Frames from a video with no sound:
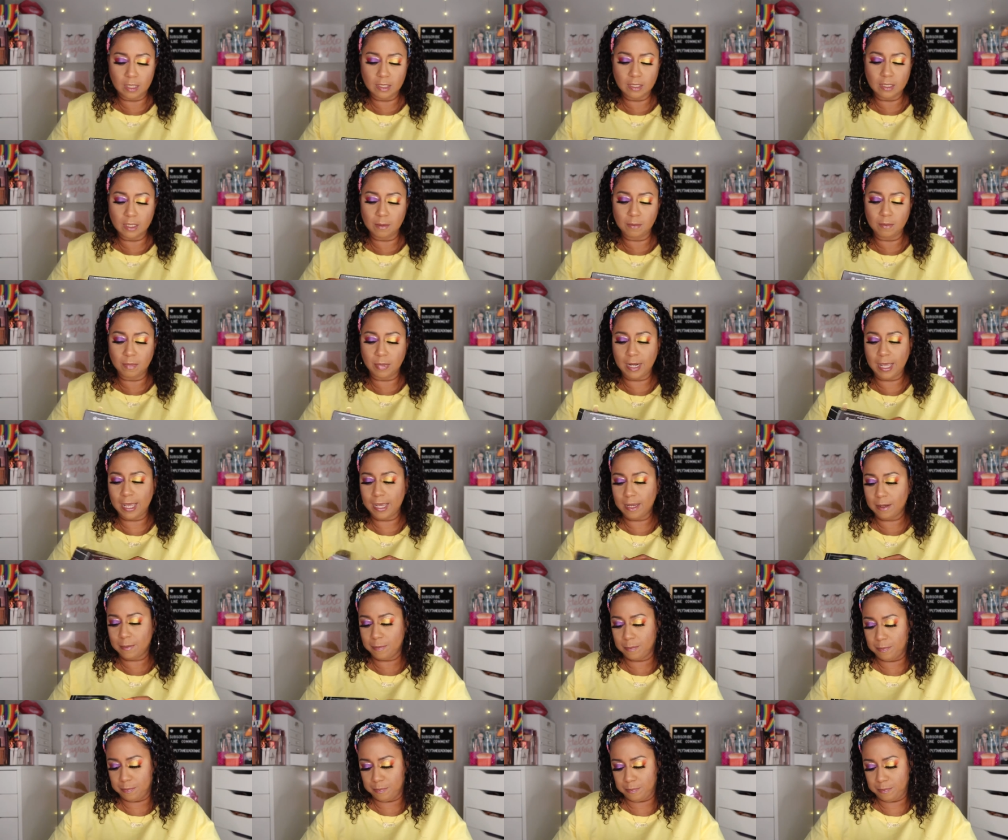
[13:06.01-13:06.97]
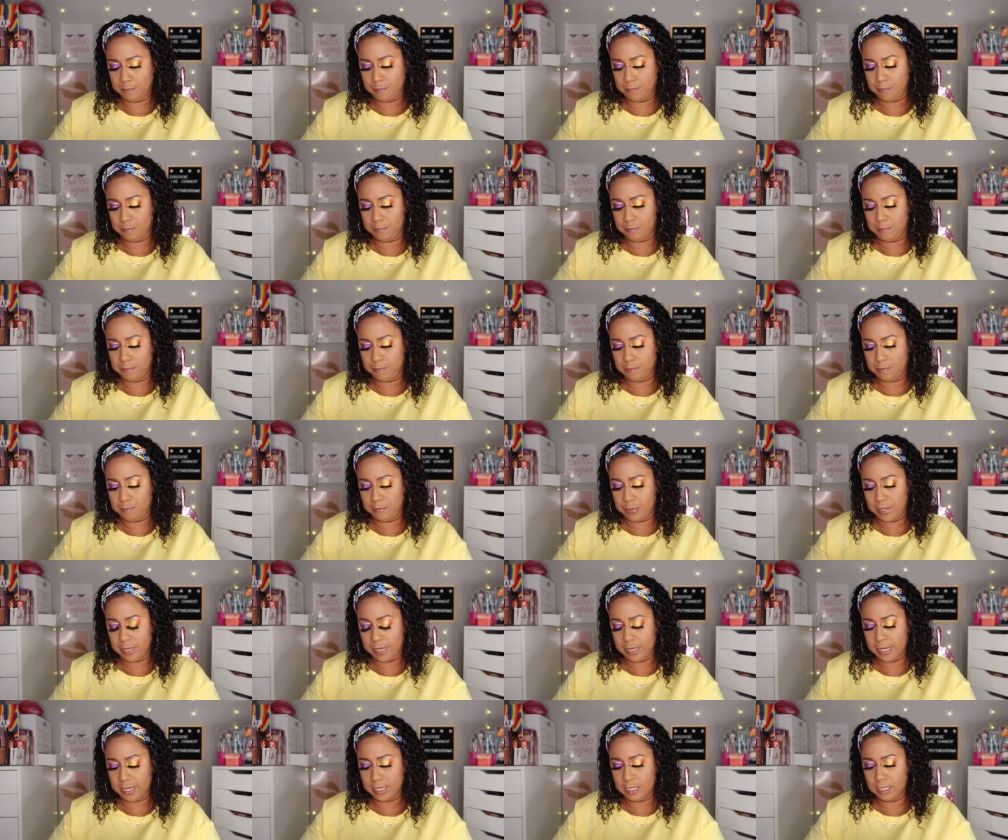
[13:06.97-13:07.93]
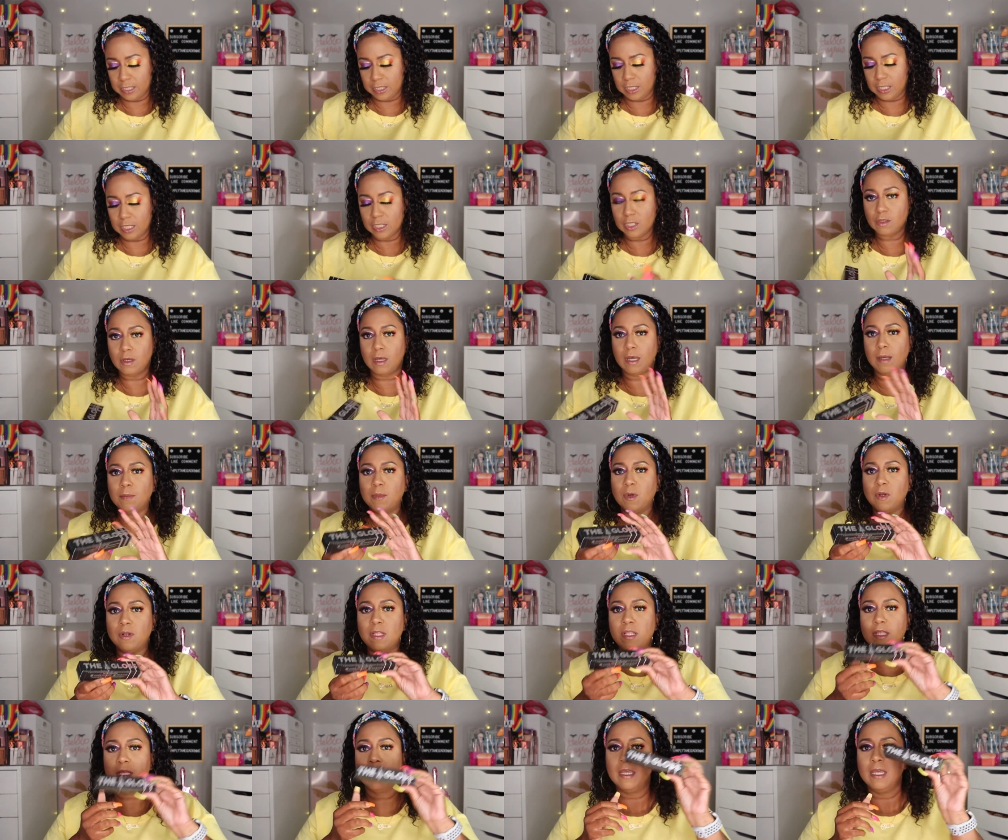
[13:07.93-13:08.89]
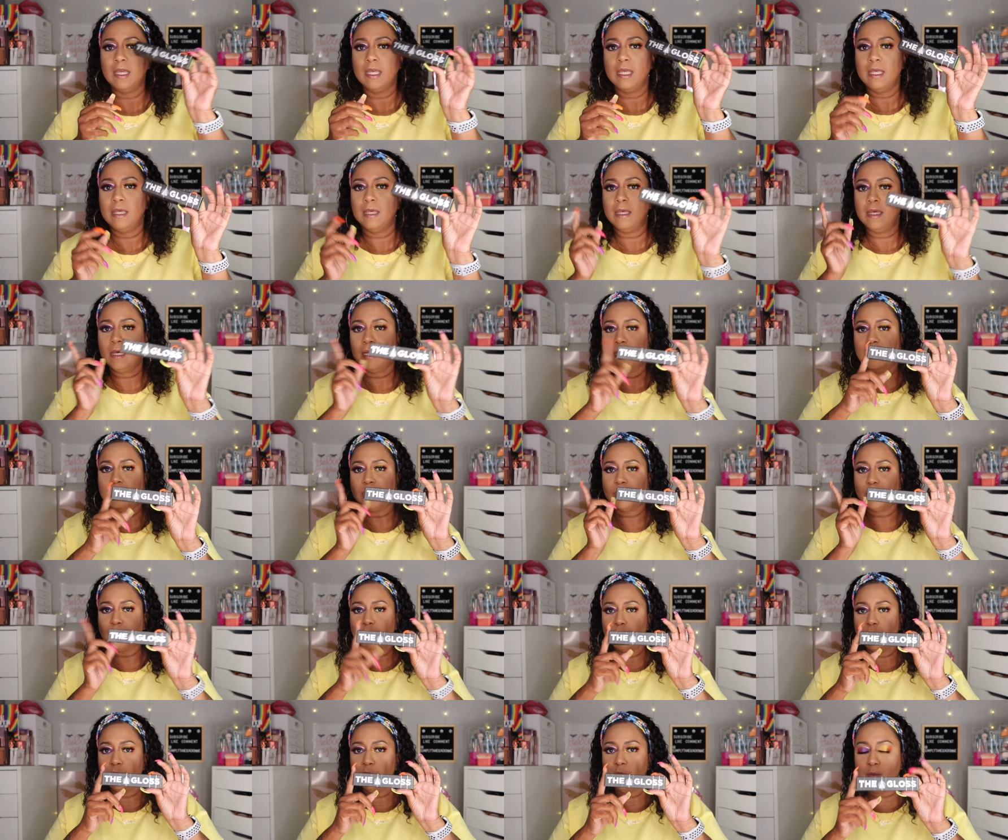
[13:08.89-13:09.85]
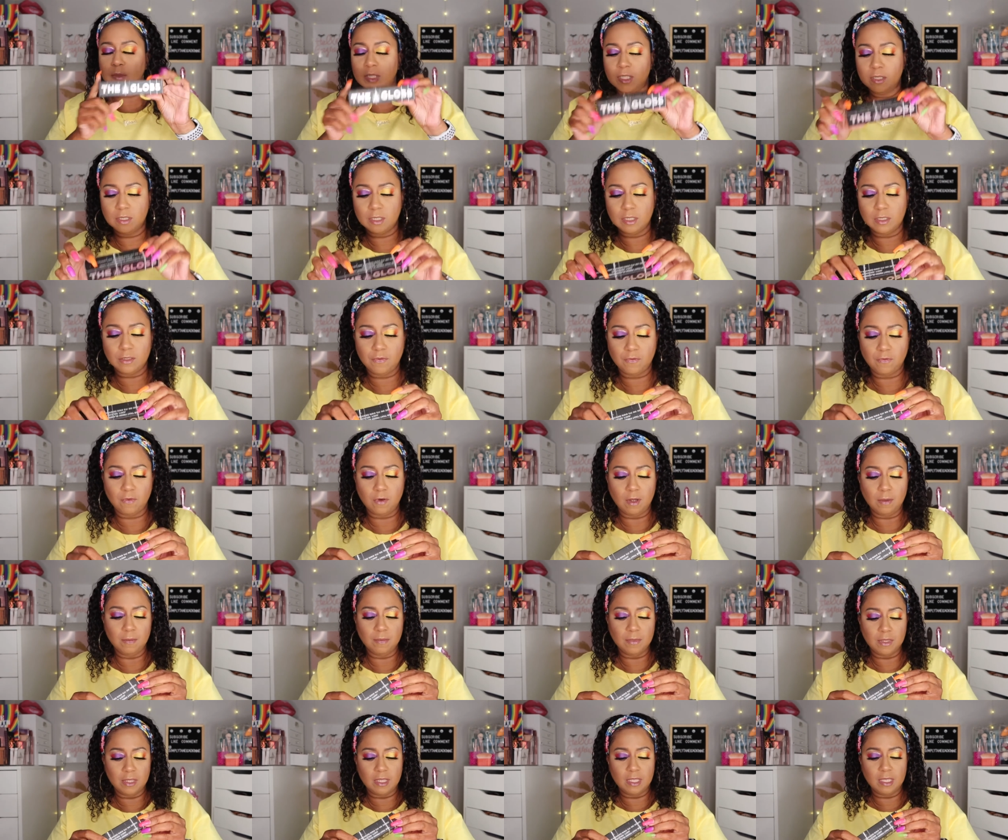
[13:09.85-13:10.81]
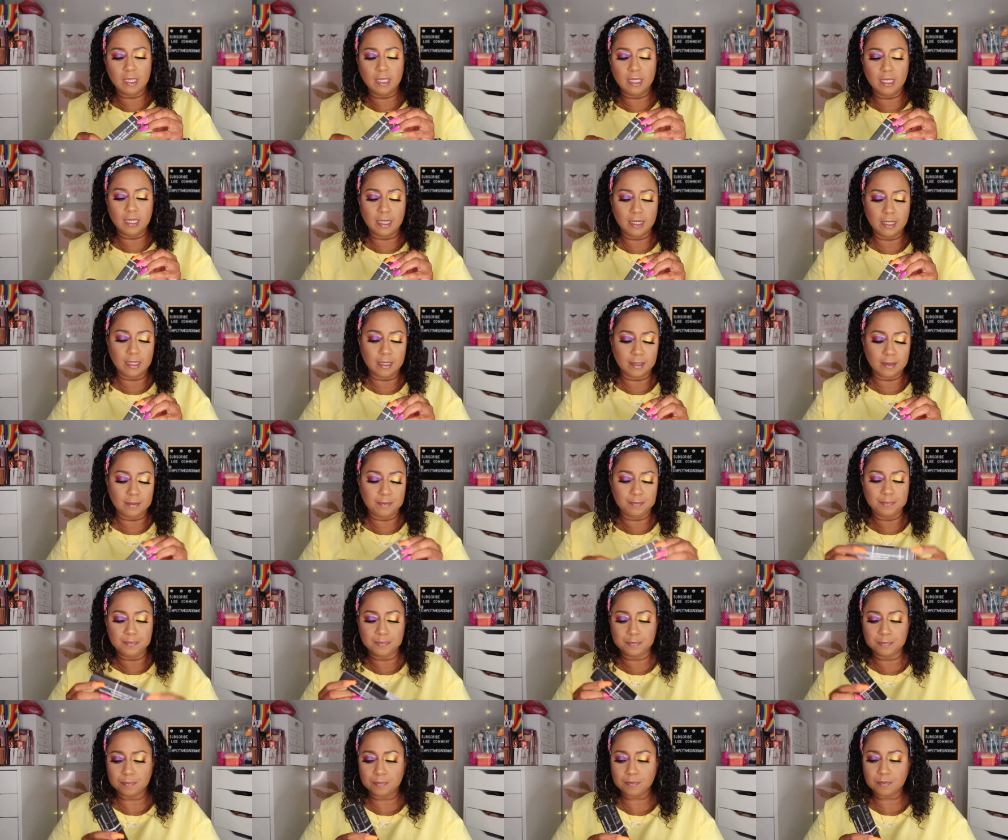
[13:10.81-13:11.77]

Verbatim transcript: It's in black packaging, so I'm going to assume this is from the um,